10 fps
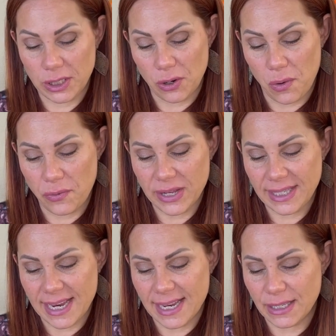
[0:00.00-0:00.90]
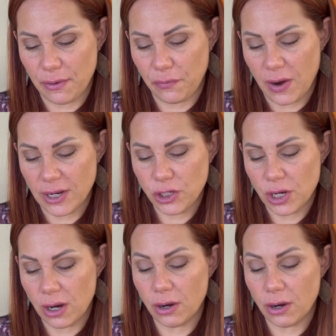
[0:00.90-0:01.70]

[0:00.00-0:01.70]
So this is a fresh